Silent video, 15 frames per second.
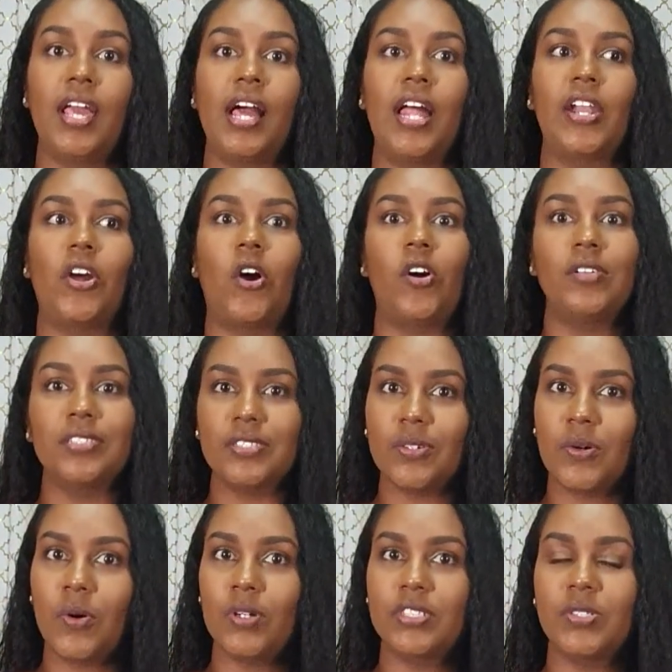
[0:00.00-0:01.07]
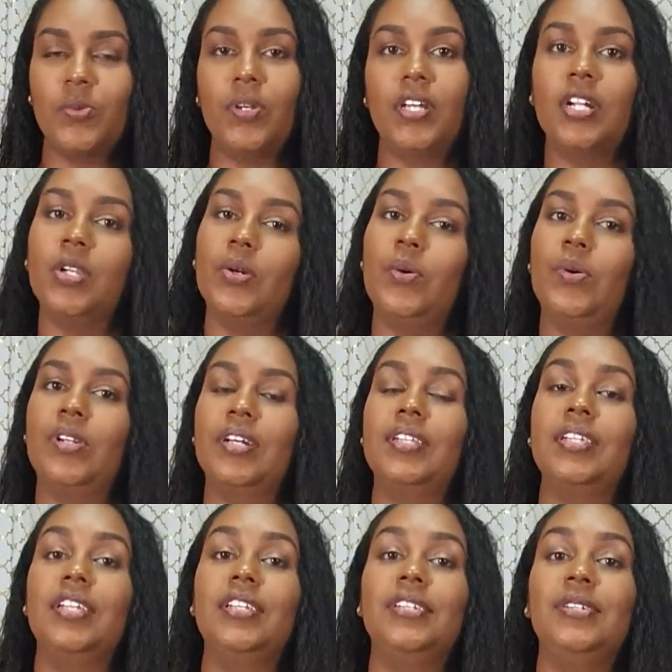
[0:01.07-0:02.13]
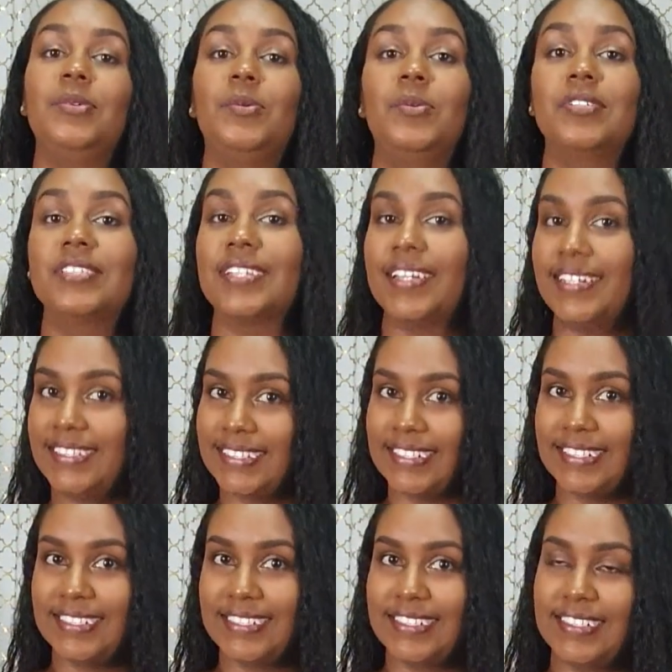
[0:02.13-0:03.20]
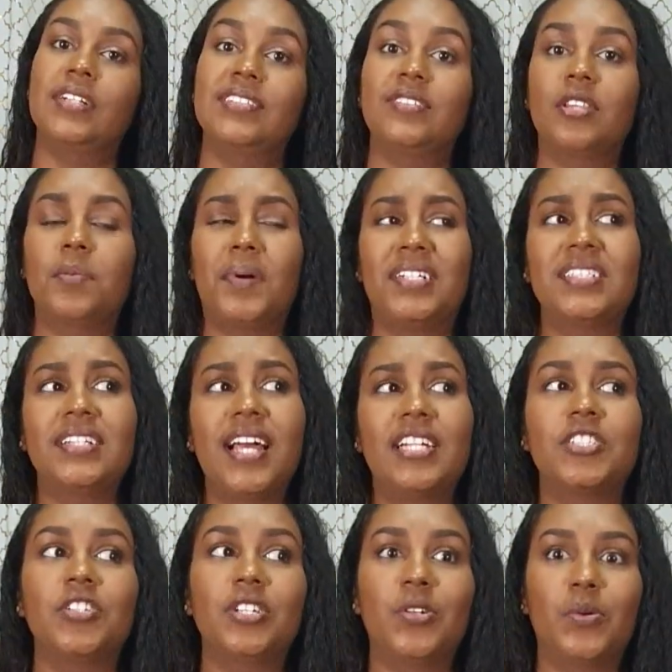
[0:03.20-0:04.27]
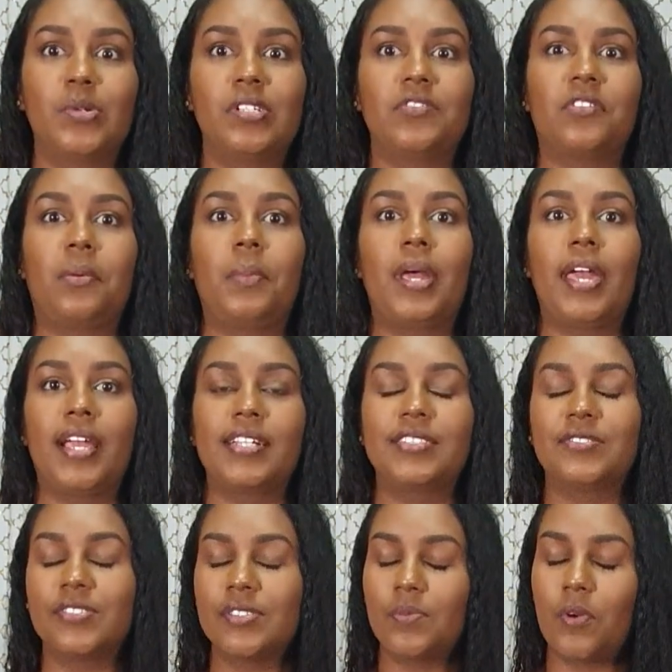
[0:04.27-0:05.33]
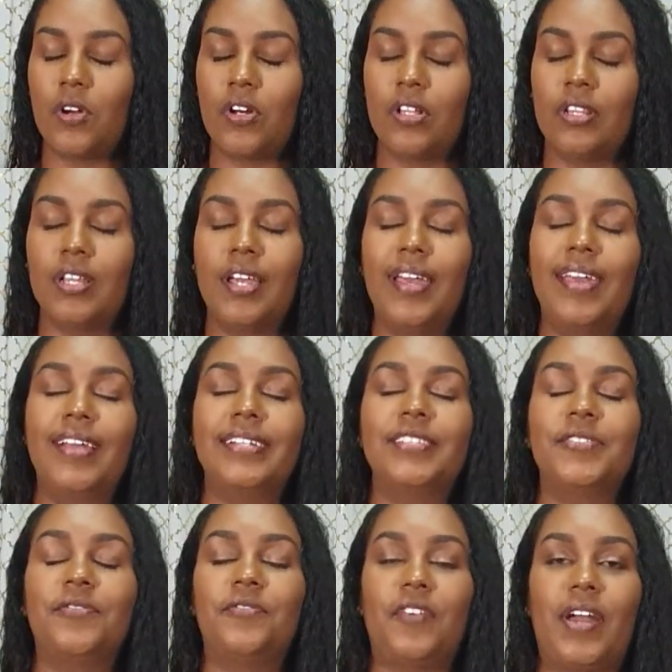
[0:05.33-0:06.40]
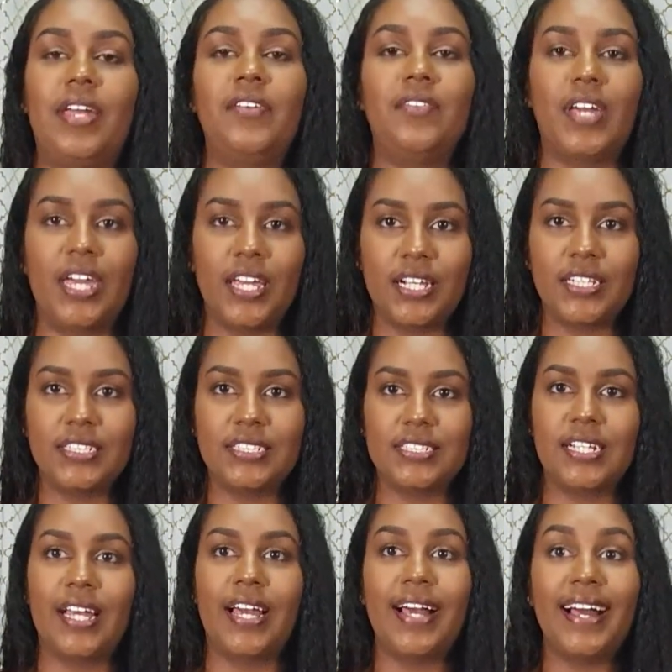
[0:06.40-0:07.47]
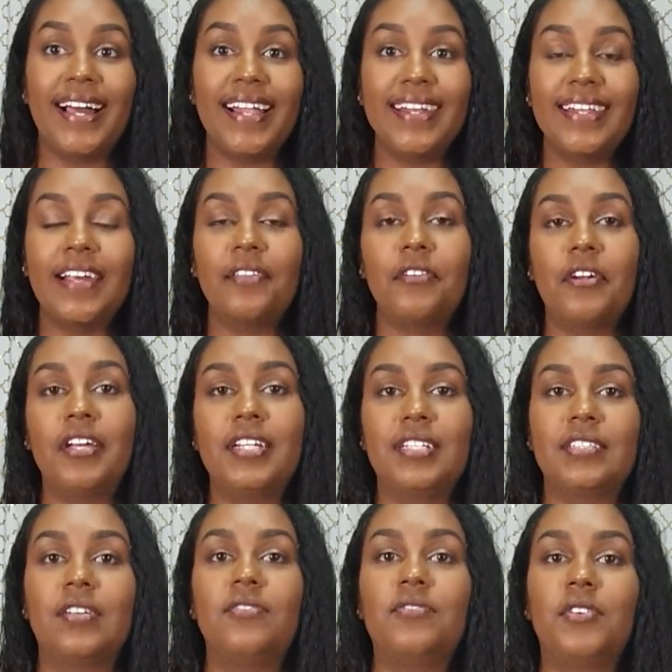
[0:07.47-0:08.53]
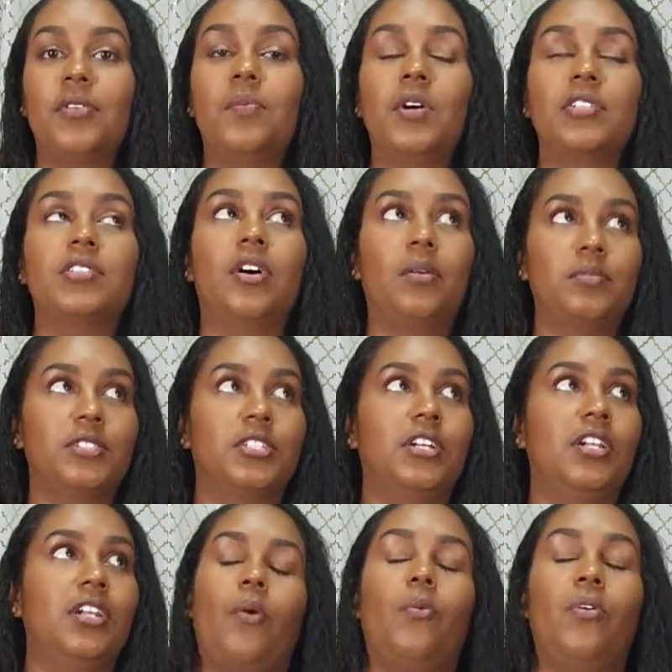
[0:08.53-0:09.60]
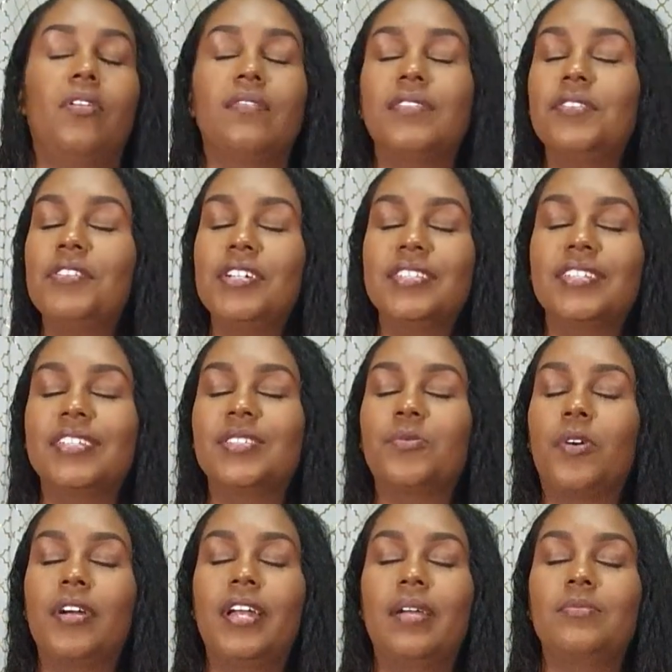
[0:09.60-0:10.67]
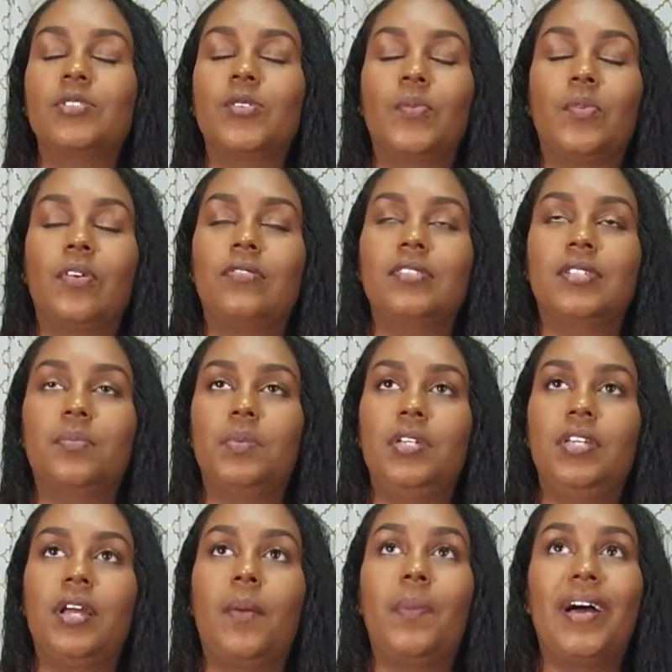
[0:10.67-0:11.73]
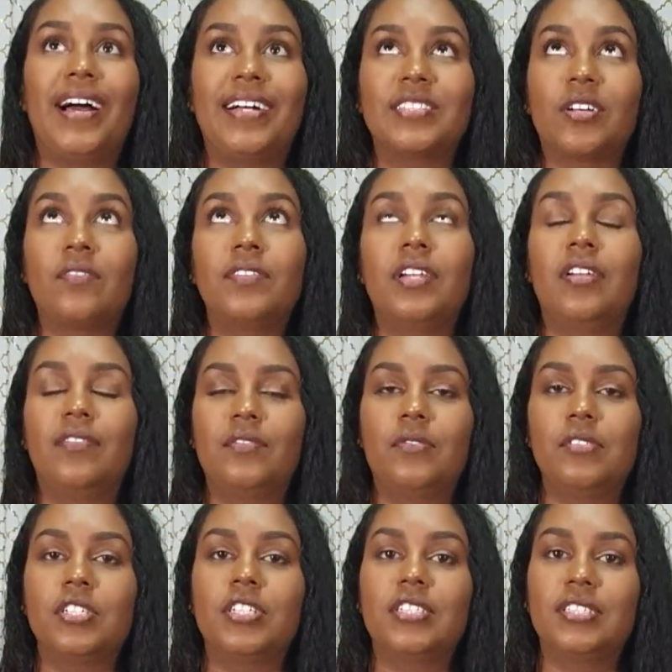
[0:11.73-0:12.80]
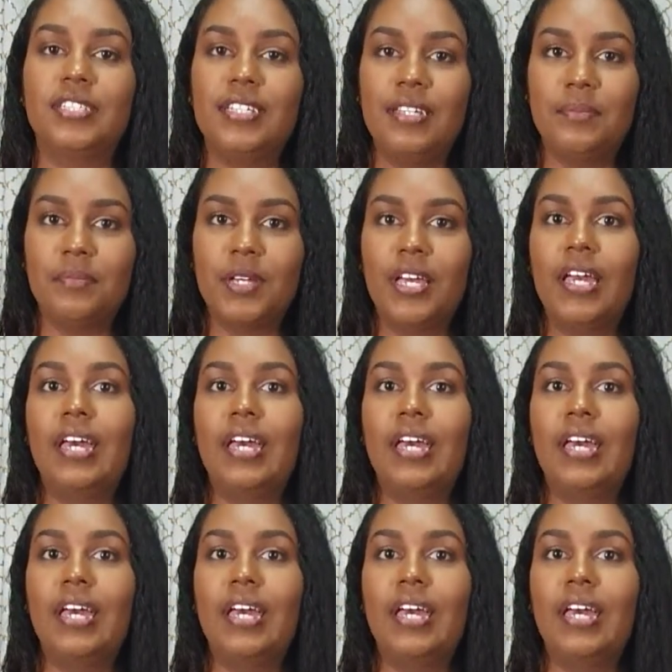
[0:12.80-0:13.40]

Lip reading: and also to include the new sizes. So the pattern actually goes from extra small to 5X, and there is a full bust option. One of the reasons why I'm so proud to be a part of the Love Notions team